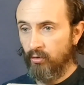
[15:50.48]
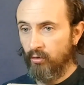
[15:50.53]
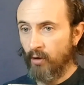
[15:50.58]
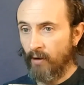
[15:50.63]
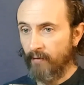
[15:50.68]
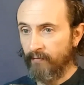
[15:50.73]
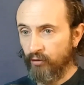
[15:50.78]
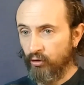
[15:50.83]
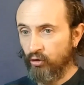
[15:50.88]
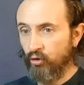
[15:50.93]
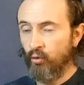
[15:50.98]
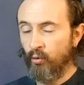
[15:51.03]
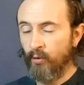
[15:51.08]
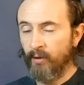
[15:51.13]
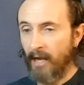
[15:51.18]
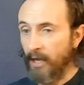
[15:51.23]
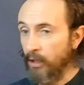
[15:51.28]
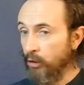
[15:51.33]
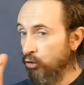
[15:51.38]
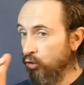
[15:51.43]
you have to do
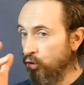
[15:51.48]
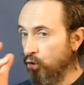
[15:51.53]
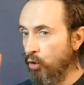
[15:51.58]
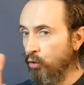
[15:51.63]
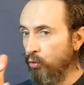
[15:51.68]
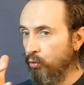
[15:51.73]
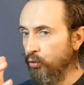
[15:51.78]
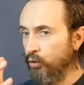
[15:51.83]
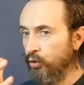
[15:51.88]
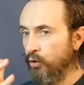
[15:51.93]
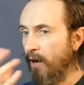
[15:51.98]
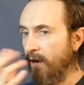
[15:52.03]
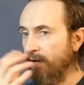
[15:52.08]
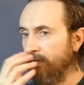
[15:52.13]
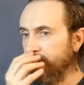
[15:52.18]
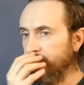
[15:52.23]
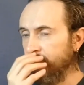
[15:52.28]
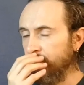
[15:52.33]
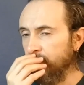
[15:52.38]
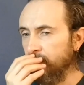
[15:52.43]
it, and you know you
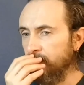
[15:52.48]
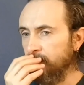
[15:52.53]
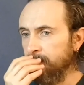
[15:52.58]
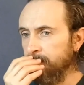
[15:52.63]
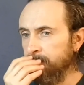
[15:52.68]
have to,